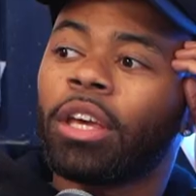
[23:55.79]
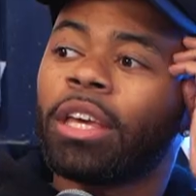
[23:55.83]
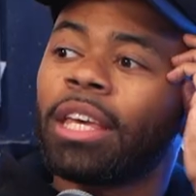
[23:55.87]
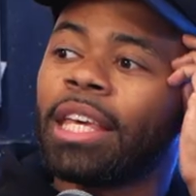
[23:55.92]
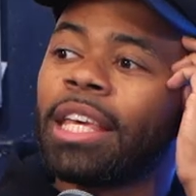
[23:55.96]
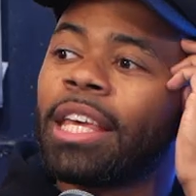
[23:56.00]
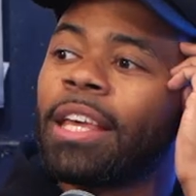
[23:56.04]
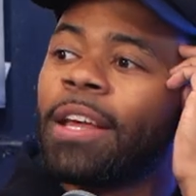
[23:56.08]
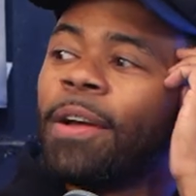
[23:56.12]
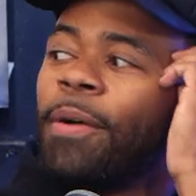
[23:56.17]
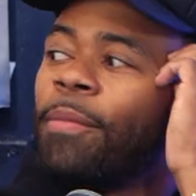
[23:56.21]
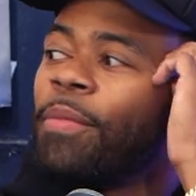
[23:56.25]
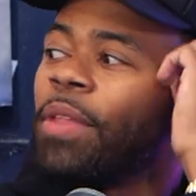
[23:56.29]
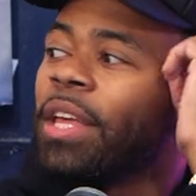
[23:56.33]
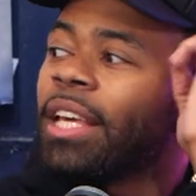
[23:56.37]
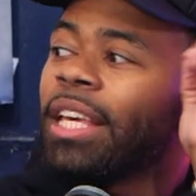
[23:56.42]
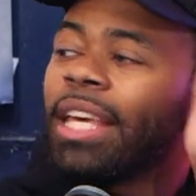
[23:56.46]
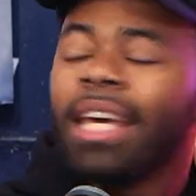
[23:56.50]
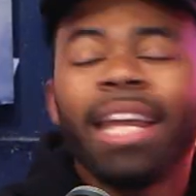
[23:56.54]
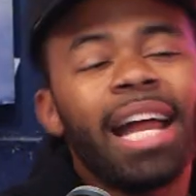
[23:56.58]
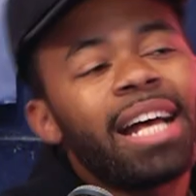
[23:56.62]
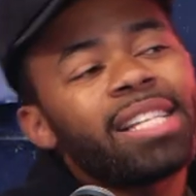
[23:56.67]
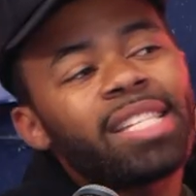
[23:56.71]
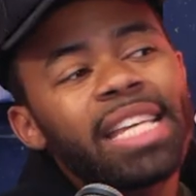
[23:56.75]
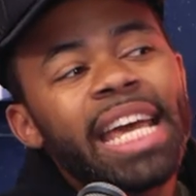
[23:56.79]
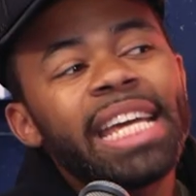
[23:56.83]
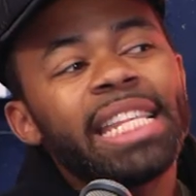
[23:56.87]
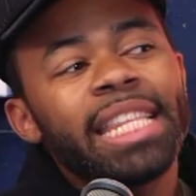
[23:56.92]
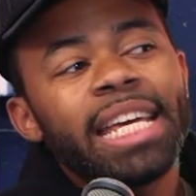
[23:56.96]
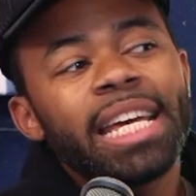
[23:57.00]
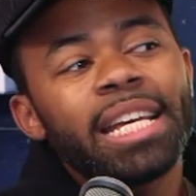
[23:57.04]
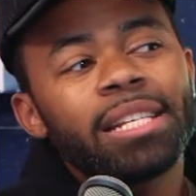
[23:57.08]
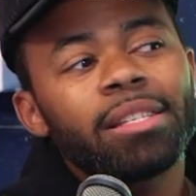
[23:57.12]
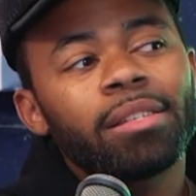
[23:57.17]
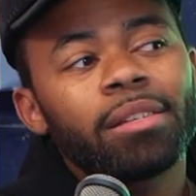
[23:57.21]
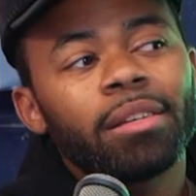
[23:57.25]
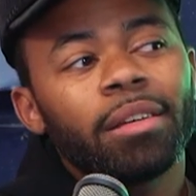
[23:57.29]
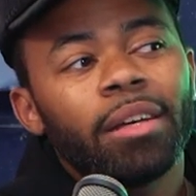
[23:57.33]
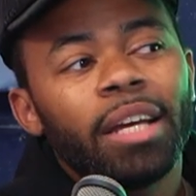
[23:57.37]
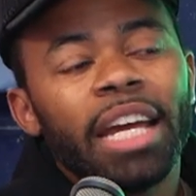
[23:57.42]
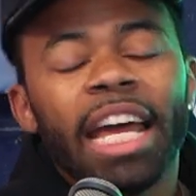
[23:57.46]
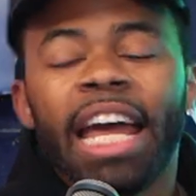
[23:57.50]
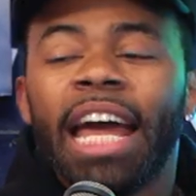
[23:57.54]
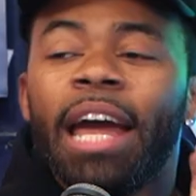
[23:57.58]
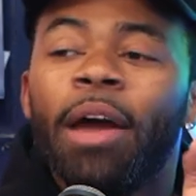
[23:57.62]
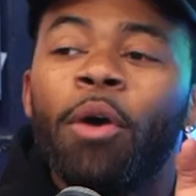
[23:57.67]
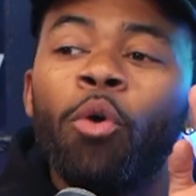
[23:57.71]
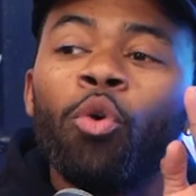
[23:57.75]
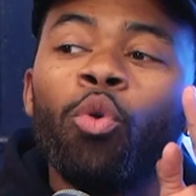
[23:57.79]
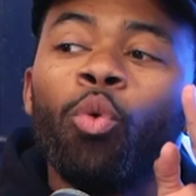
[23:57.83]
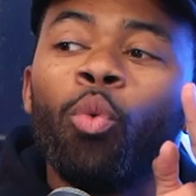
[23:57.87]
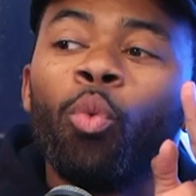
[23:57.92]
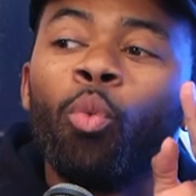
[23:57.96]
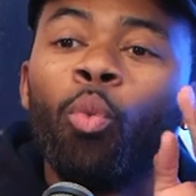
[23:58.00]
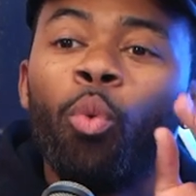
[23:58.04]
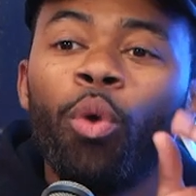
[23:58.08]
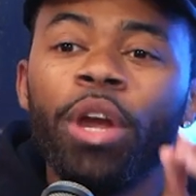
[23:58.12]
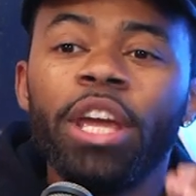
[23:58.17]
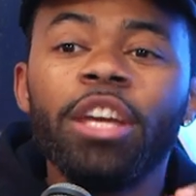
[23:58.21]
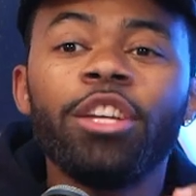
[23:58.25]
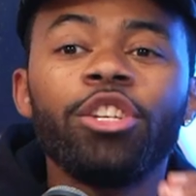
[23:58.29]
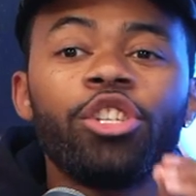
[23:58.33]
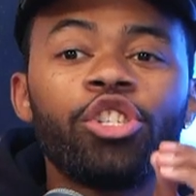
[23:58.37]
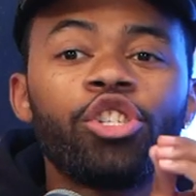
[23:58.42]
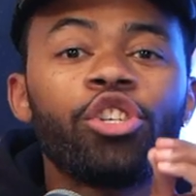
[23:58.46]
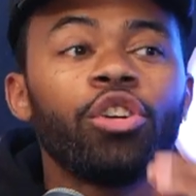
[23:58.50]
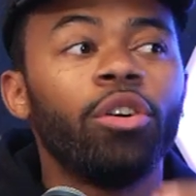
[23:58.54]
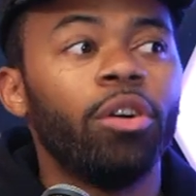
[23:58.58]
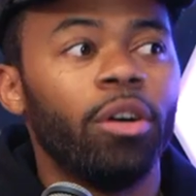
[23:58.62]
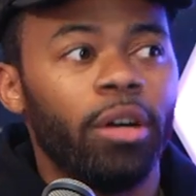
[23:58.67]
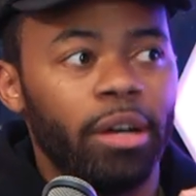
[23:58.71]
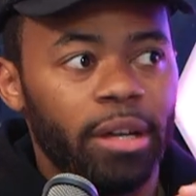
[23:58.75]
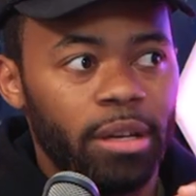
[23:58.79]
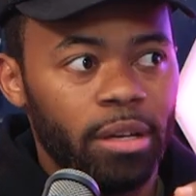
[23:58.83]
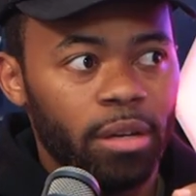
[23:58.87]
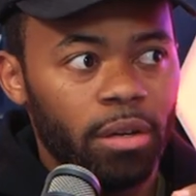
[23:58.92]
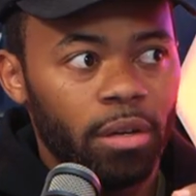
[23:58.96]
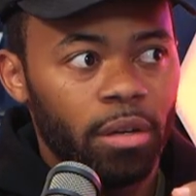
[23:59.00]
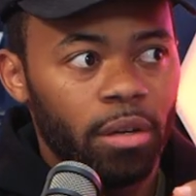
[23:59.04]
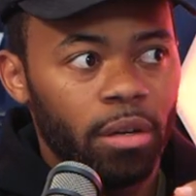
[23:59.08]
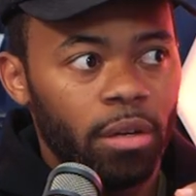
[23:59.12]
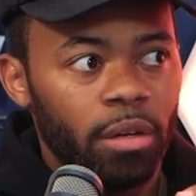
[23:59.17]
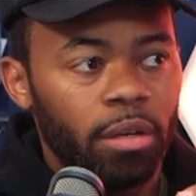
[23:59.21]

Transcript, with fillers: are CMD touch. Can I say this? We should